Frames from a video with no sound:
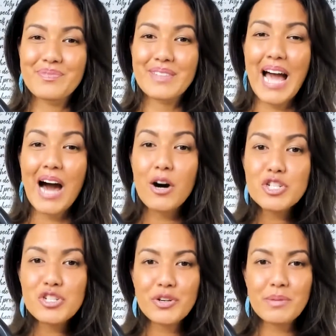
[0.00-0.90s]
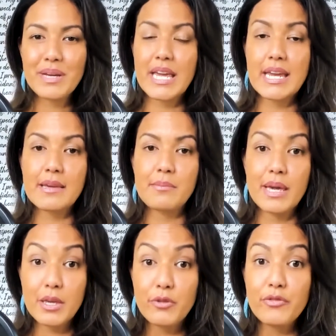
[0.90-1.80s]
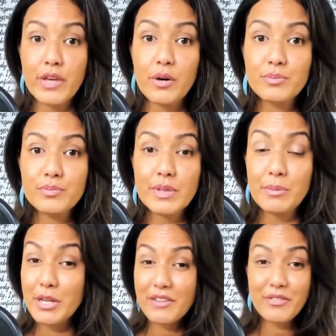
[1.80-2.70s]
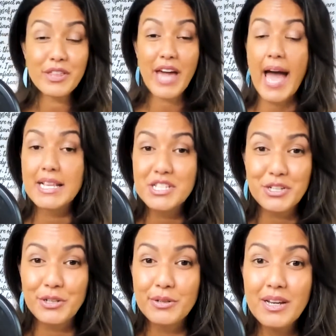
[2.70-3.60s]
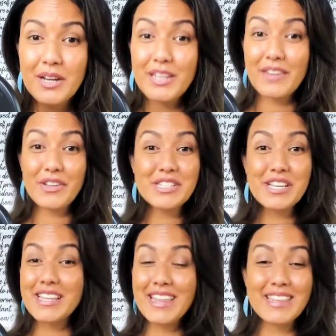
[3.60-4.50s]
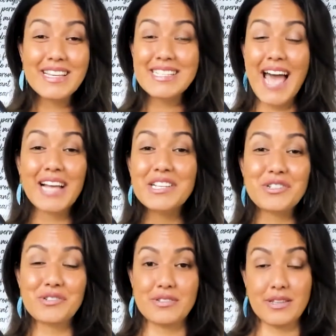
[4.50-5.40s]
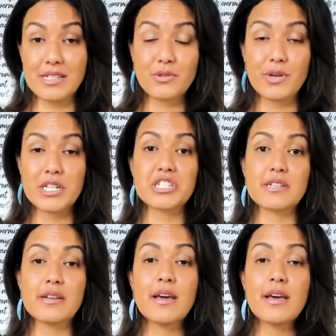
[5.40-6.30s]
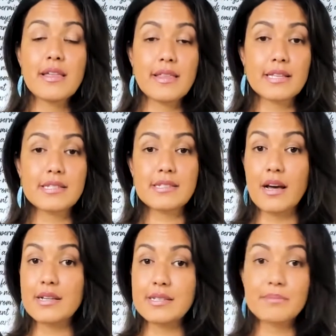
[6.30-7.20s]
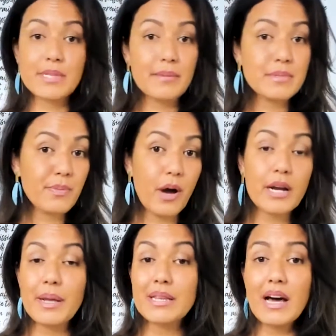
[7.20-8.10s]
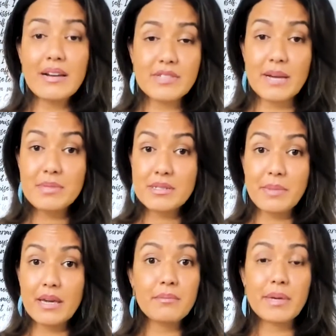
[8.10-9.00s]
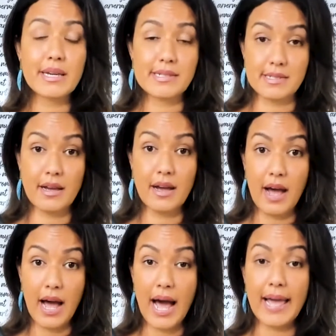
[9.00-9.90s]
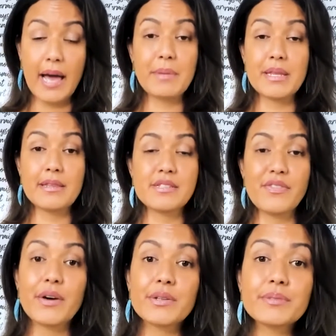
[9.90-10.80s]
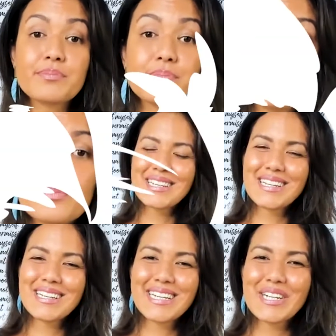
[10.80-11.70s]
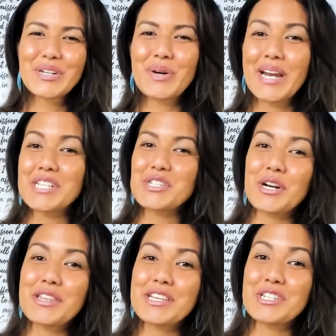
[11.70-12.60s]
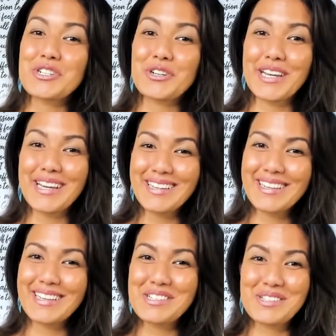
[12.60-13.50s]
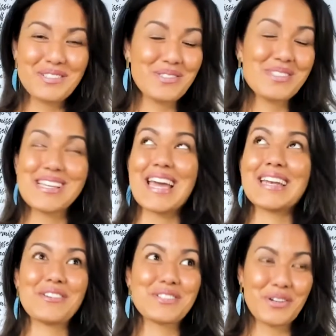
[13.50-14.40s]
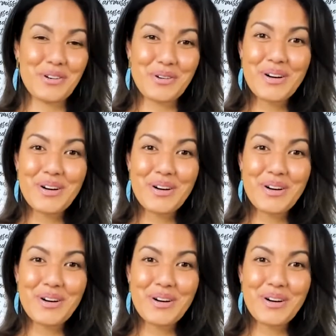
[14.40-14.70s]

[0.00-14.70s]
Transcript: How should a bikini make you feel? I'm going to give you the answer. I'll give you this answer to this question that's sometimes brought up a lot of times to me because I am in this field. When I started this journey 10 years ago,